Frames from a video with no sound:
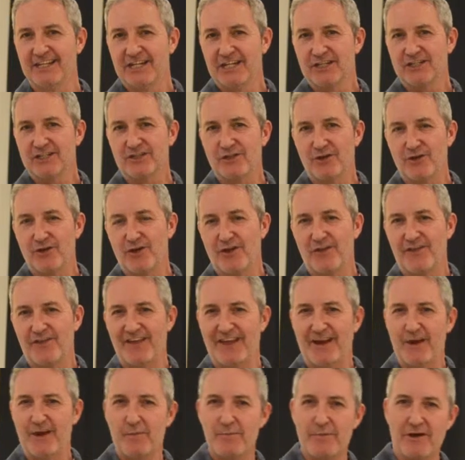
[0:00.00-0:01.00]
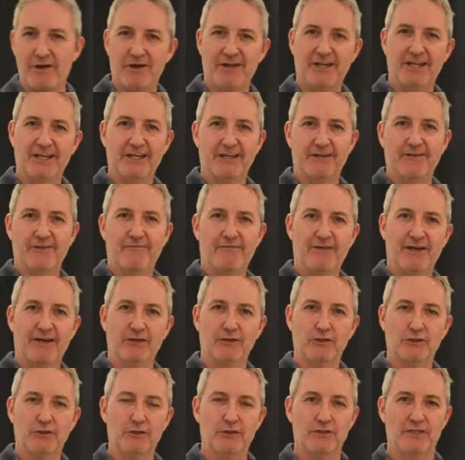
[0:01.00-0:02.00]
saw their market
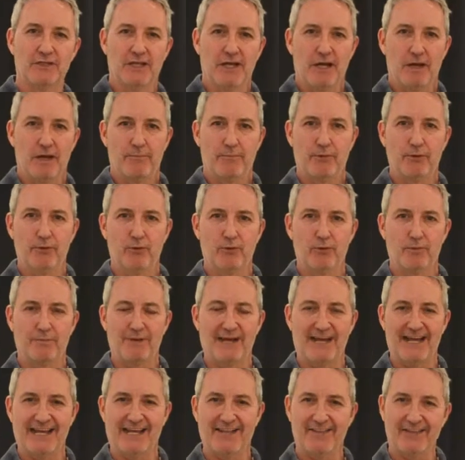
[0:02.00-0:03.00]
values pull back,